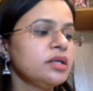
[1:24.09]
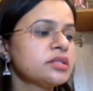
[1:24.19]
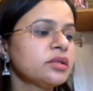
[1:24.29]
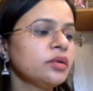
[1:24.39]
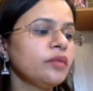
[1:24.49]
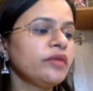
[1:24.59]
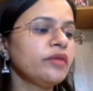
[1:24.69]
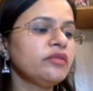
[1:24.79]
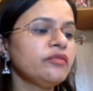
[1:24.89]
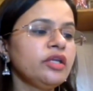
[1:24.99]
So
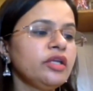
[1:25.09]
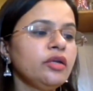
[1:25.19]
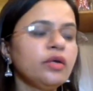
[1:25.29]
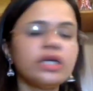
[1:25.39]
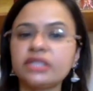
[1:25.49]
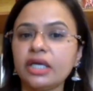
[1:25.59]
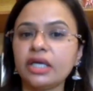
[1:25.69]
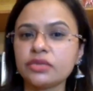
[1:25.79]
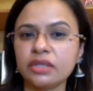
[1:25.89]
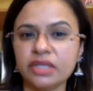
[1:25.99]
when you look at
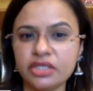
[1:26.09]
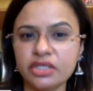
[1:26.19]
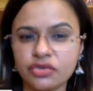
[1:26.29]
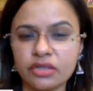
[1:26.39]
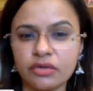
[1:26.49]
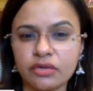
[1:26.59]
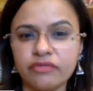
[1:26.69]
housing ministry now,